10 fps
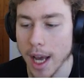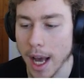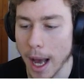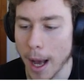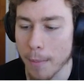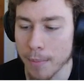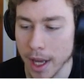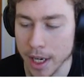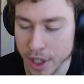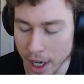and
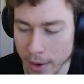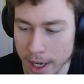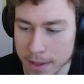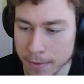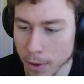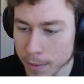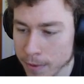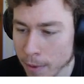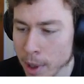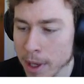generates forms
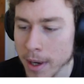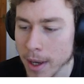from it.